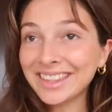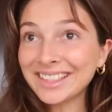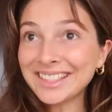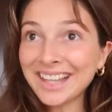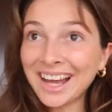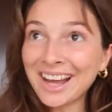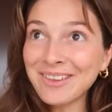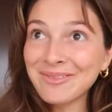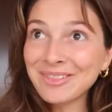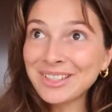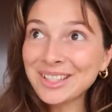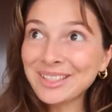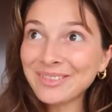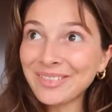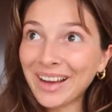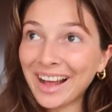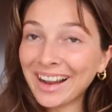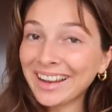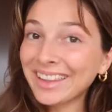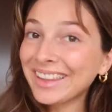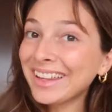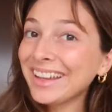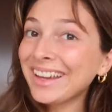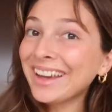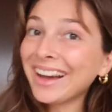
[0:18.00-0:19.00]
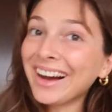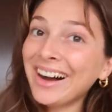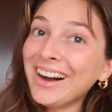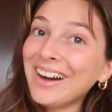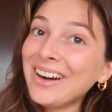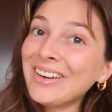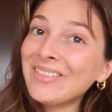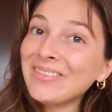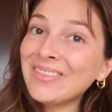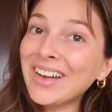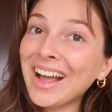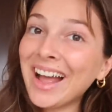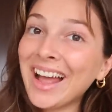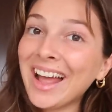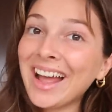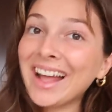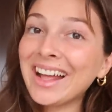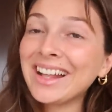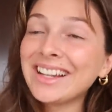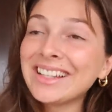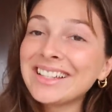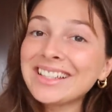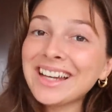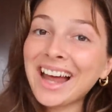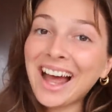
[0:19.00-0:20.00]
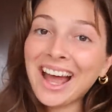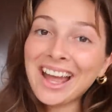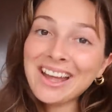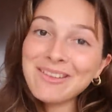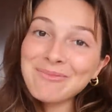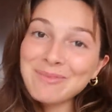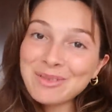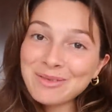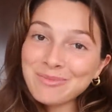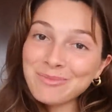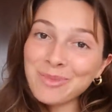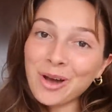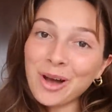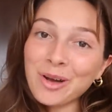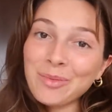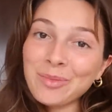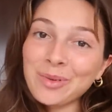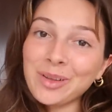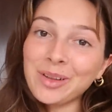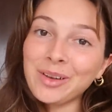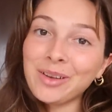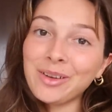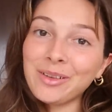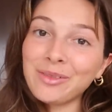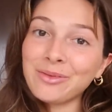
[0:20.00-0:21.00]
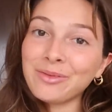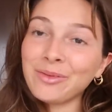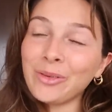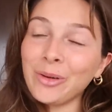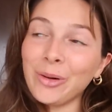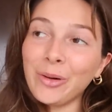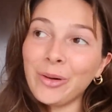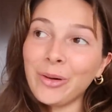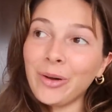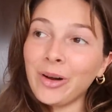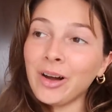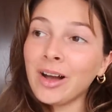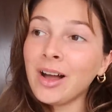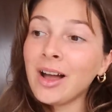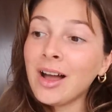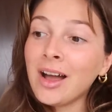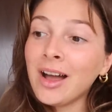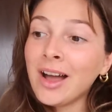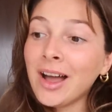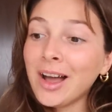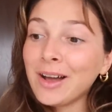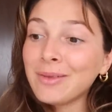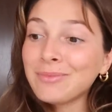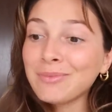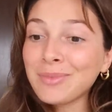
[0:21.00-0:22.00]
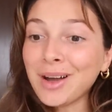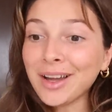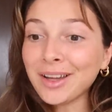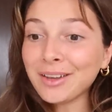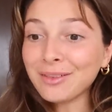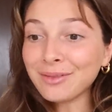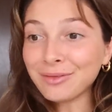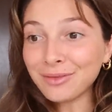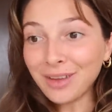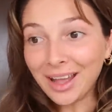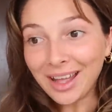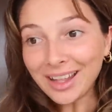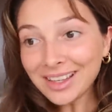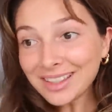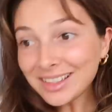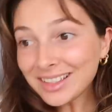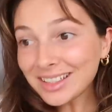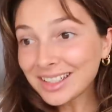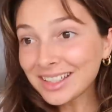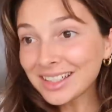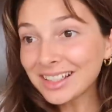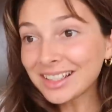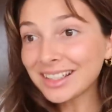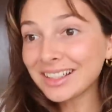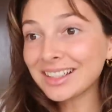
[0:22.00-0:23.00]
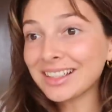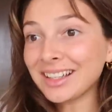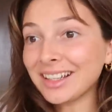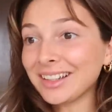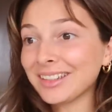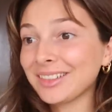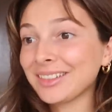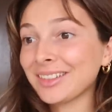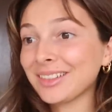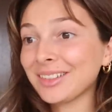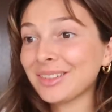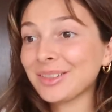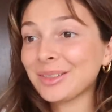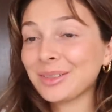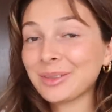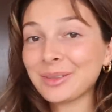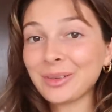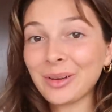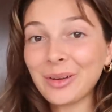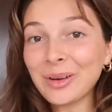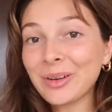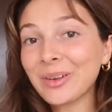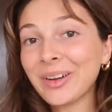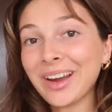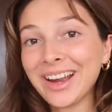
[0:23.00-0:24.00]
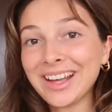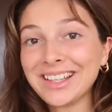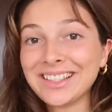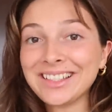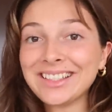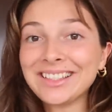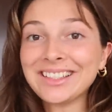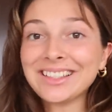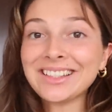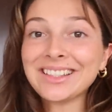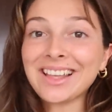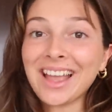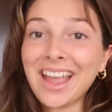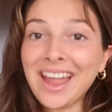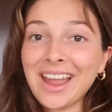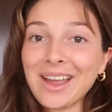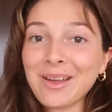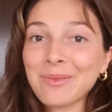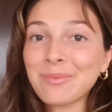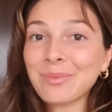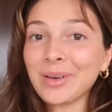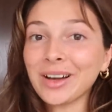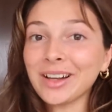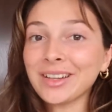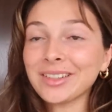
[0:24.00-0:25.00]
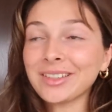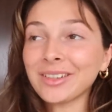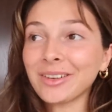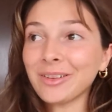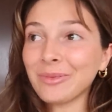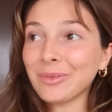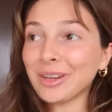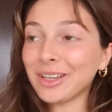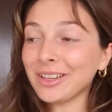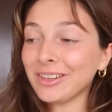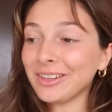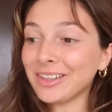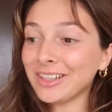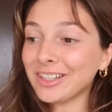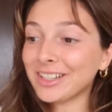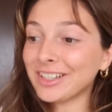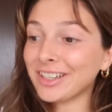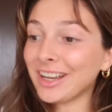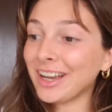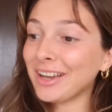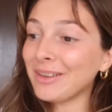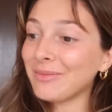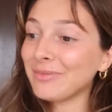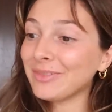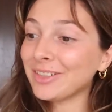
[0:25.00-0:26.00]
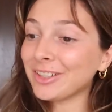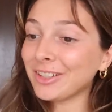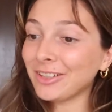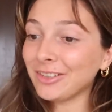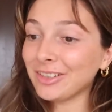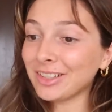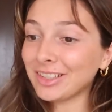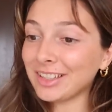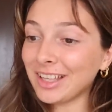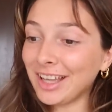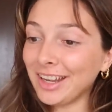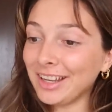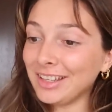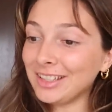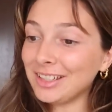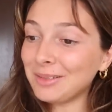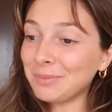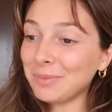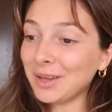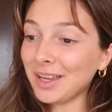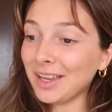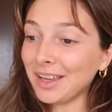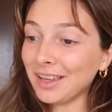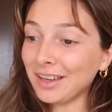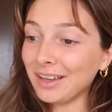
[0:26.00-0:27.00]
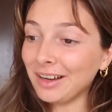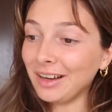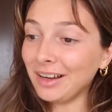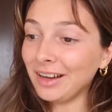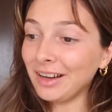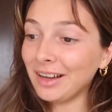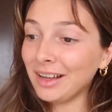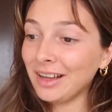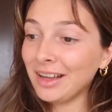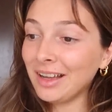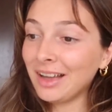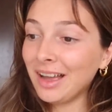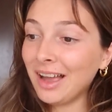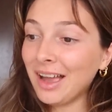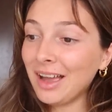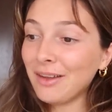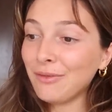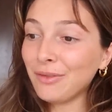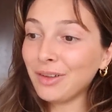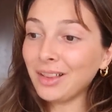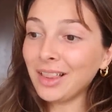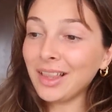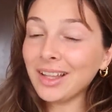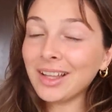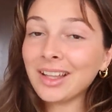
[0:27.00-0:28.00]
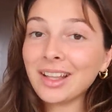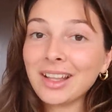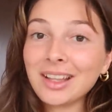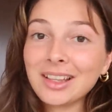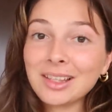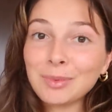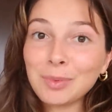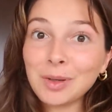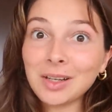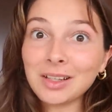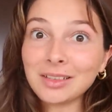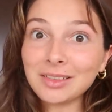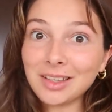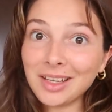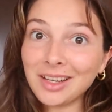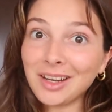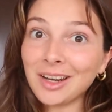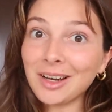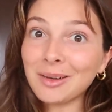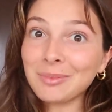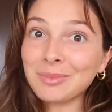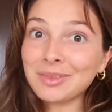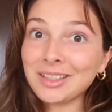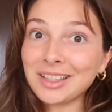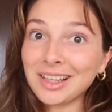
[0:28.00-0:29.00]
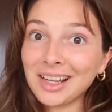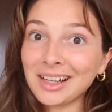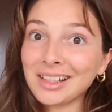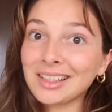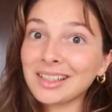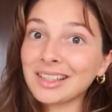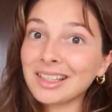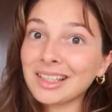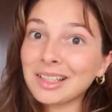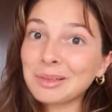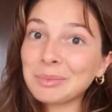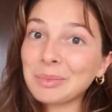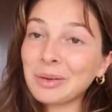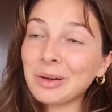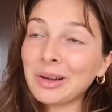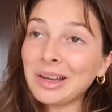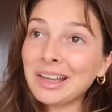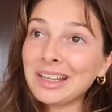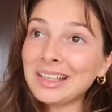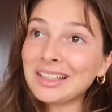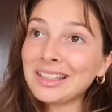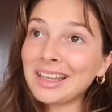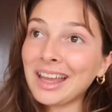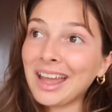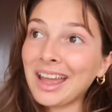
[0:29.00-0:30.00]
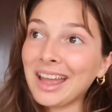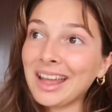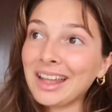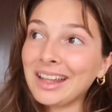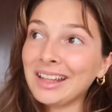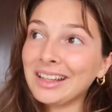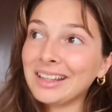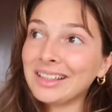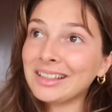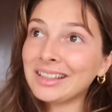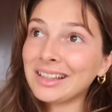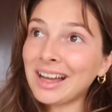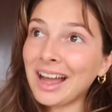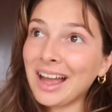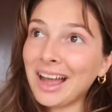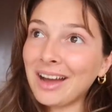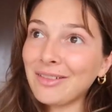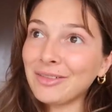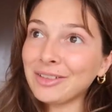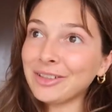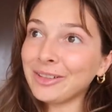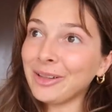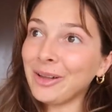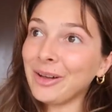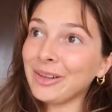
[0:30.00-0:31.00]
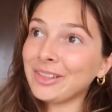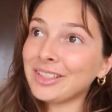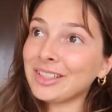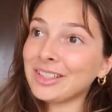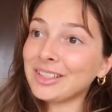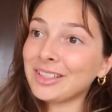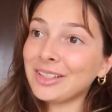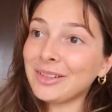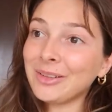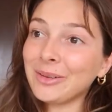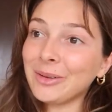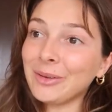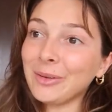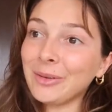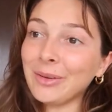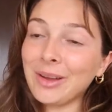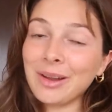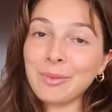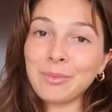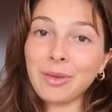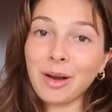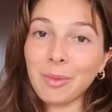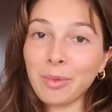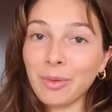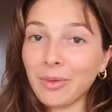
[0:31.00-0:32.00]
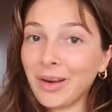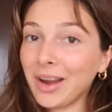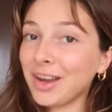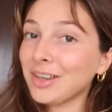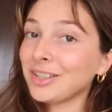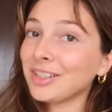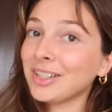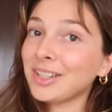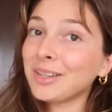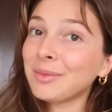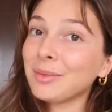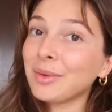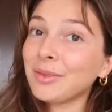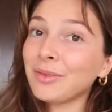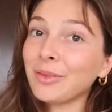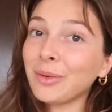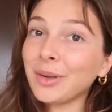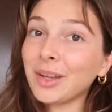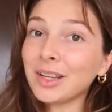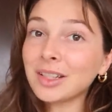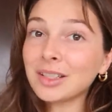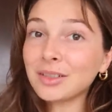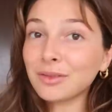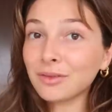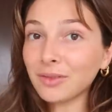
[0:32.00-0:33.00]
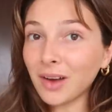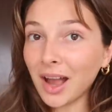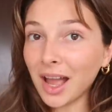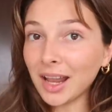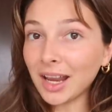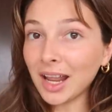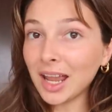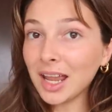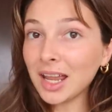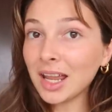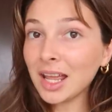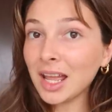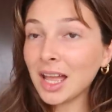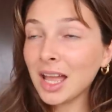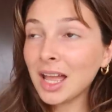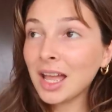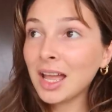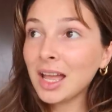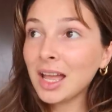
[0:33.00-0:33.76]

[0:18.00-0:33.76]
time has finally come and I am in Melbourne for my event. Sounds so crazy to say, but oh my gosh, I'm so excited to be here. I feel like it's been a lead up to get to this point and I have a lot to do in preparation before we get to Friday.